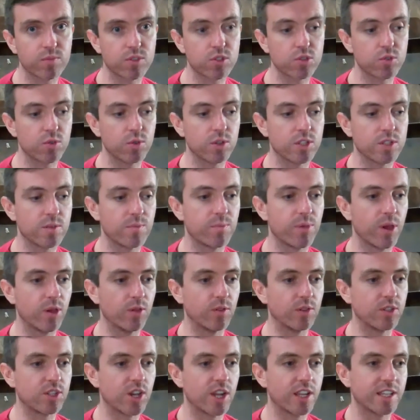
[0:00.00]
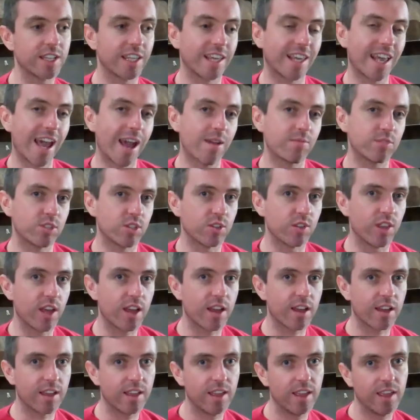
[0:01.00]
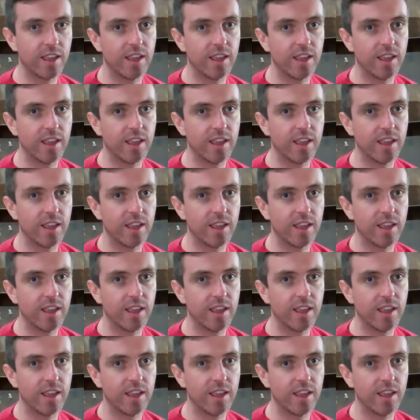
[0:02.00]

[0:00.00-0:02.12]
So it's about trying to capture that